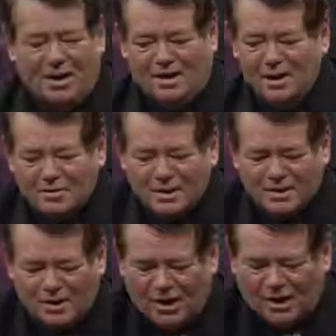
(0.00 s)
Another thing
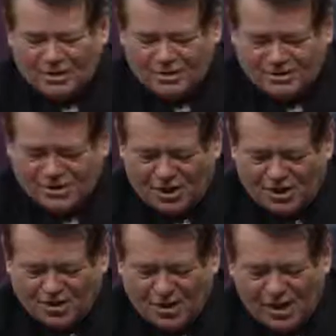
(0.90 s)
that I'd like to show
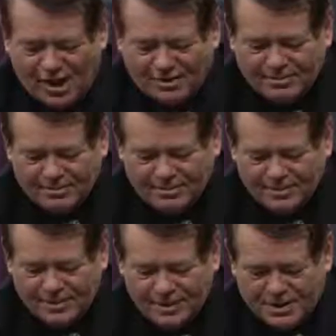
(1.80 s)
you, Guy,
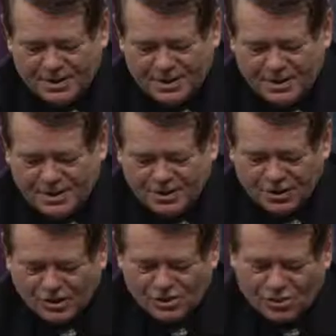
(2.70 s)
is
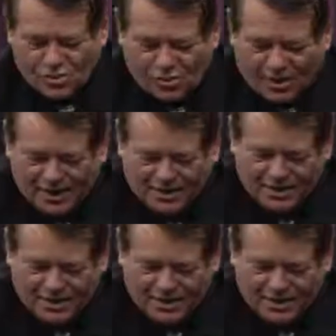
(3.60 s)
a little story.